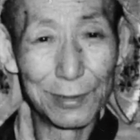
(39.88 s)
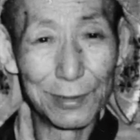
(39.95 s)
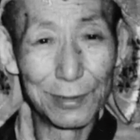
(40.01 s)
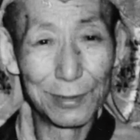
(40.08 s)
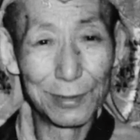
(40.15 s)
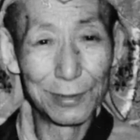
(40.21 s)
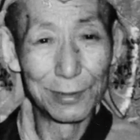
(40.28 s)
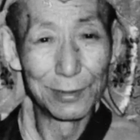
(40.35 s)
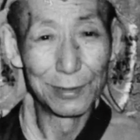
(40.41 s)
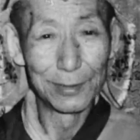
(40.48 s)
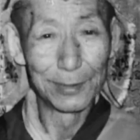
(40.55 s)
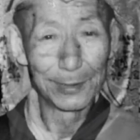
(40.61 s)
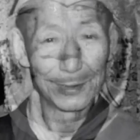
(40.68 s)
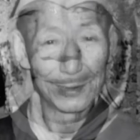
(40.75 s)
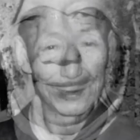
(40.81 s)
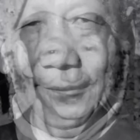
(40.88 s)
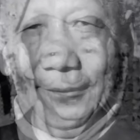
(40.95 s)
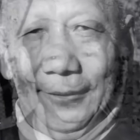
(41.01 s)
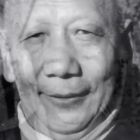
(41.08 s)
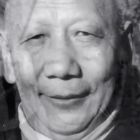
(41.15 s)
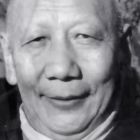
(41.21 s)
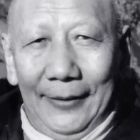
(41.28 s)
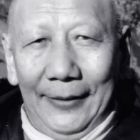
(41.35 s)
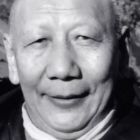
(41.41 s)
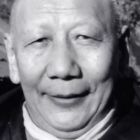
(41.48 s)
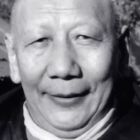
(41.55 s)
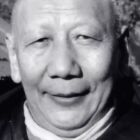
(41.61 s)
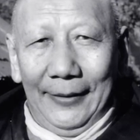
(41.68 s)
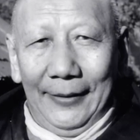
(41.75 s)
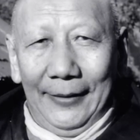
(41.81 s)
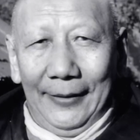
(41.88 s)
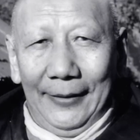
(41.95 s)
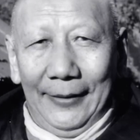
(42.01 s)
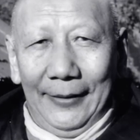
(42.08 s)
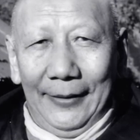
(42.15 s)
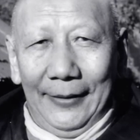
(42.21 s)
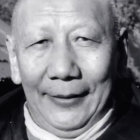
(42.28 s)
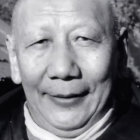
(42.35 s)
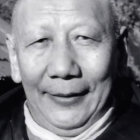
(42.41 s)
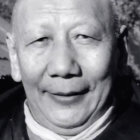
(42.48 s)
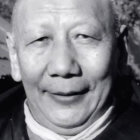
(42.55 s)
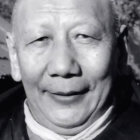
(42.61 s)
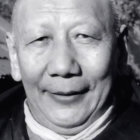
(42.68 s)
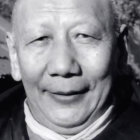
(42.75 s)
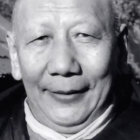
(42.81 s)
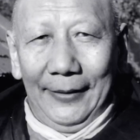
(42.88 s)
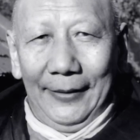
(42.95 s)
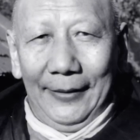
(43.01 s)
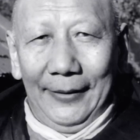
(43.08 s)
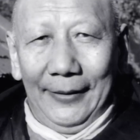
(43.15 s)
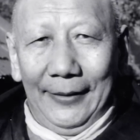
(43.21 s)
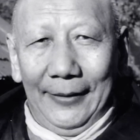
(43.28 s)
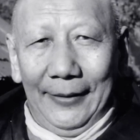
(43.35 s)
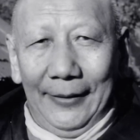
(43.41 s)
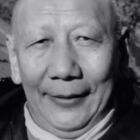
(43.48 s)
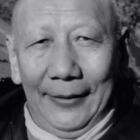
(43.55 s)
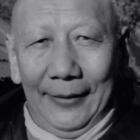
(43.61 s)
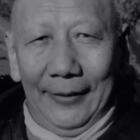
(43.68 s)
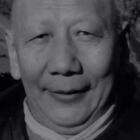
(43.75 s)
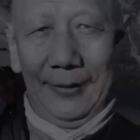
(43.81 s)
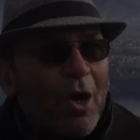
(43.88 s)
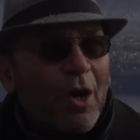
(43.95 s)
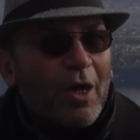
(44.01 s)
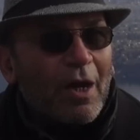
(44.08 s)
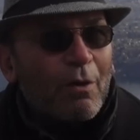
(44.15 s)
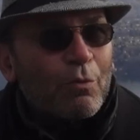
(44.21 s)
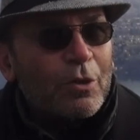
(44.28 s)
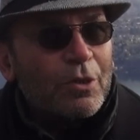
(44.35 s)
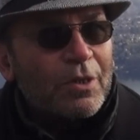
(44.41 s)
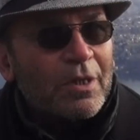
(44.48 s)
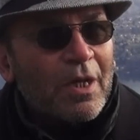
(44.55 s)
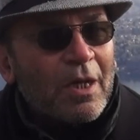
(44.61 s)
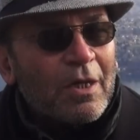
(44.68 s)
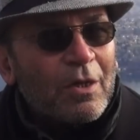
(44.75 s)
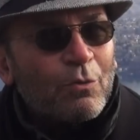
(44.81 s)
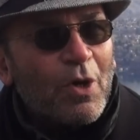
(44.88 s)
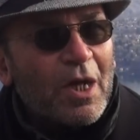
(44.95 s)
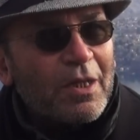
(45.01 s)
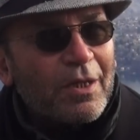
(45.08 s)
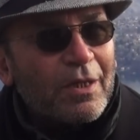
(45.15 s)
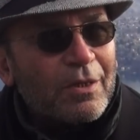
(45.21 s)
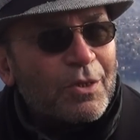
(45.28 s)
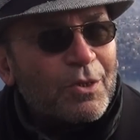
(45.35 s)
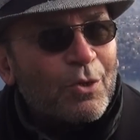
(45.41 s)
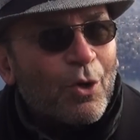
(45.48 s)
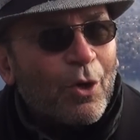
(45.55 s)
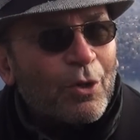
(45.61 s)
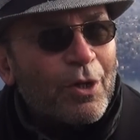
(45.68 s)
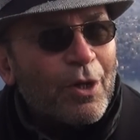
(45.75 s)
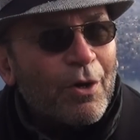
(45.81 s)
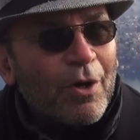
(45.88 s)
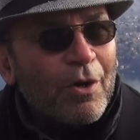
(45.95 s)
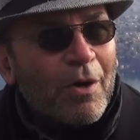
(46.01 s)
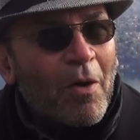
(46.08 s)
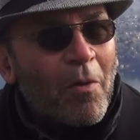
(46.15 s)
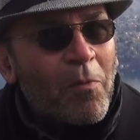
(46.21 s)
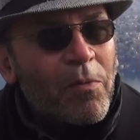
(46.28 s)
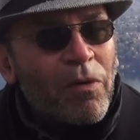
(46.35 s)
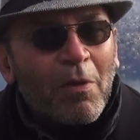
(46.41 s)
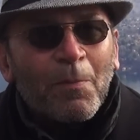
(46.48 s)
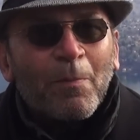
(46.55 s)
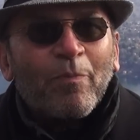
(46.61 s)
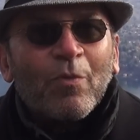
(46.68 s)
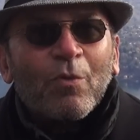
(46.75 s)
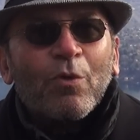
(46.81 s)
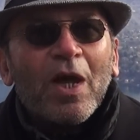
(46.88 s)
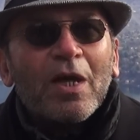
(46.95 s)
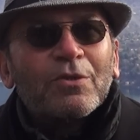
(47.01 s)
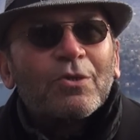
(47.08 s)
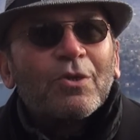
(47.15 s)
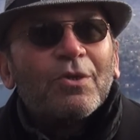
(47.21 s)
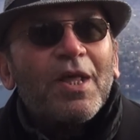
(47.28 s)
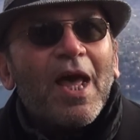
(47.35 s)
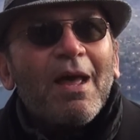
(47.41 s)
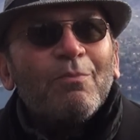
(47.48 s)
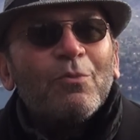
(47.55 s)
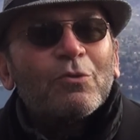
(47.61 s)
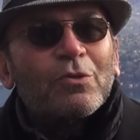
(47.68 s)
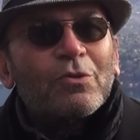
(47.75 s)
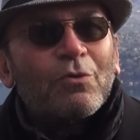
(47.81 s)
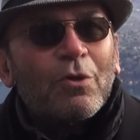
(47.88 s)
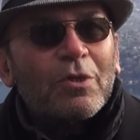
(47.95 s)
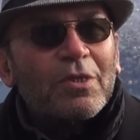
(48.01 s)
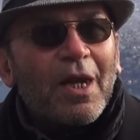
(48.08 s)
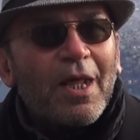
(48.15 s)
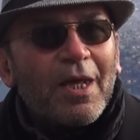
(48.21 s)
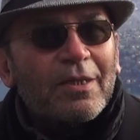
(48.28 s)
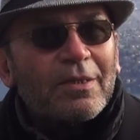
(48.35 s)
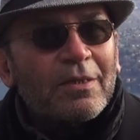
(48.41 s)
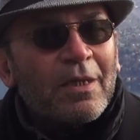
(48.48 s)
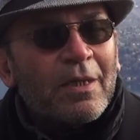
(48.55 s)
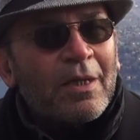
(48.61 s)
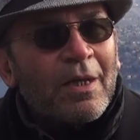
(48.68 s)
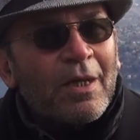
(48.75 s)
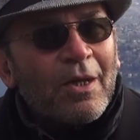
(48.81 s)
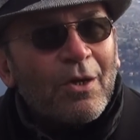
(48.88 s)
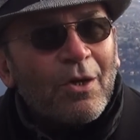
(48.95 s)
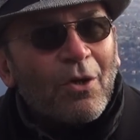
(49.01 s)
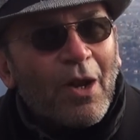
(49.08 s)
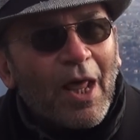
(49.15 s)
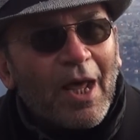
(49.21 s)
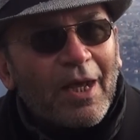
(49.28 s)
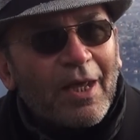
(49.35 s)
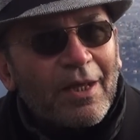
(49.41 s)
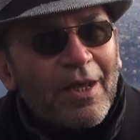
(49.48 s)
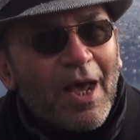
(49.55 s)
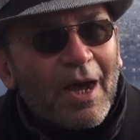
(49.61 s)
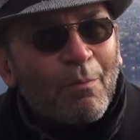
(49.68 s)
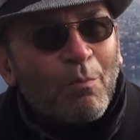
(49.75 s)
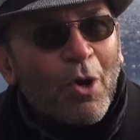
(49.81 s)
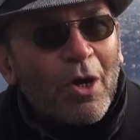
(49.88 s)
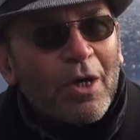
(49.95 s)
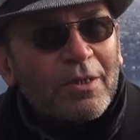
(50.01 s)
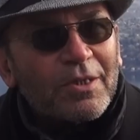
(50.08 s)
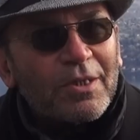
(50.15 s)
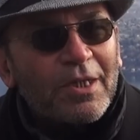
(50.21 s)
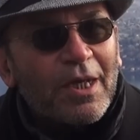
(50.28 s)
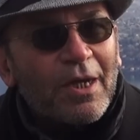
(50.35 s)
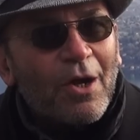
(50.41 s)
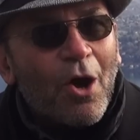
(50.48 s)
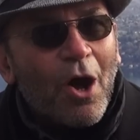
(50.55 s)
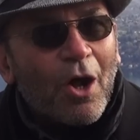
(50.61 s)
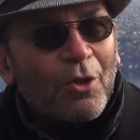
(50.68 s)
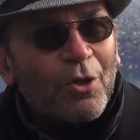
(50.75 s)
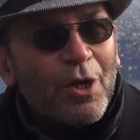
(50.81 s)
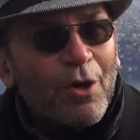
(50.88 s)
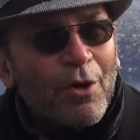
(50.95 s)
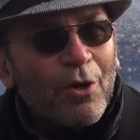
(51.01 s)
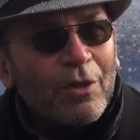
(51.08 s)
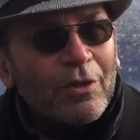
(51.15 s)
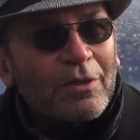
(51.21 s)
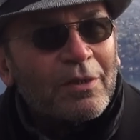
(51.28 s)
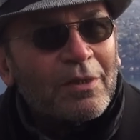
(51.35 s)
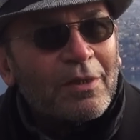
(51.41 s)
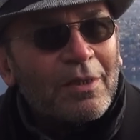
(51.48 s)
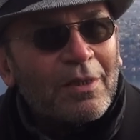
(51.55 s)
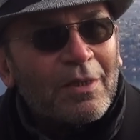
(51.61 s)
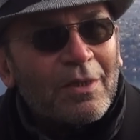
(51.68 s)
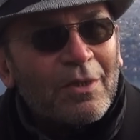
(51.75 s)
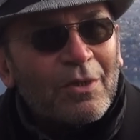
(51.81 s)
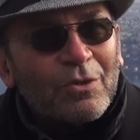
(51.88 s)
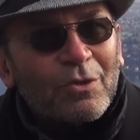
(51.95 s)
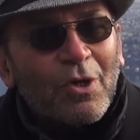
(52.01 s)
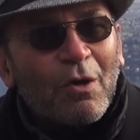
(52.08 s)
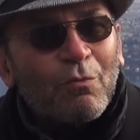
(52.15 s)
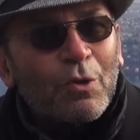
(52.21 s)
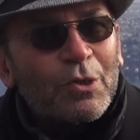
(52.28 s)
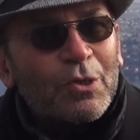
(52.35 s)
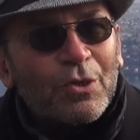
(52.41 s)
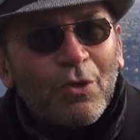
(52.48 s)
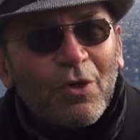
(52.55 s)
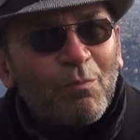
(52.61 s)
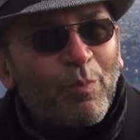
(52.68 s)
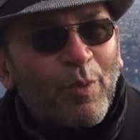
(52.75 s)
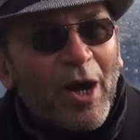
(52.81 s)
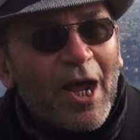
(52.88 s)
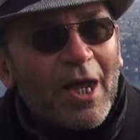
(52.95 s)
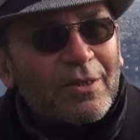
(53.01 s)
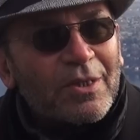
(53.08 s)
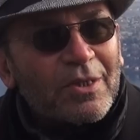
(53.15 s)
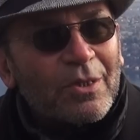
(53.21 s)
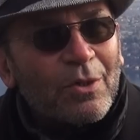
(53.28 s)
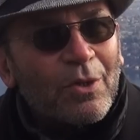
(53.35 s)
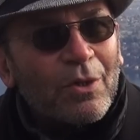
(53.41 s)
and Dorjechang. I was a very young boy. I was 20 years old, When I saw them, it was like, like a young boy seeing God, So I was so impressed,